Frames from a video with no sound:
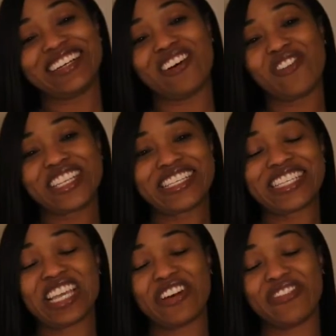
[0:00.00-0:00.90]
all this
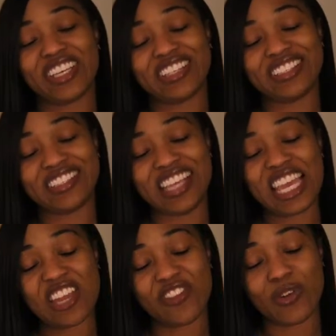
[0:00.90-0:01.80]
stuff and
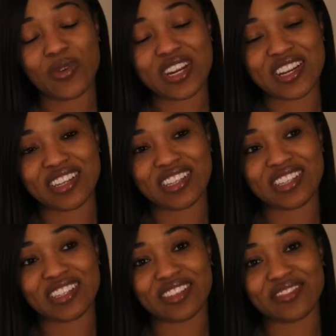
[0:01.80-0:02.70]
take it for what it
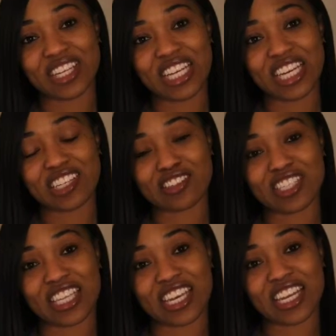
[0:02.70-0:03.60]
is and really
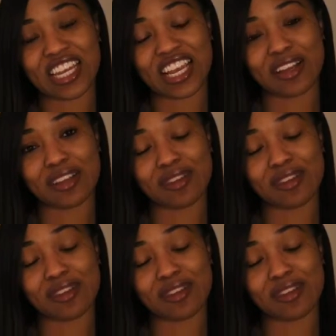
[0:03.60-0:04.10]
understand and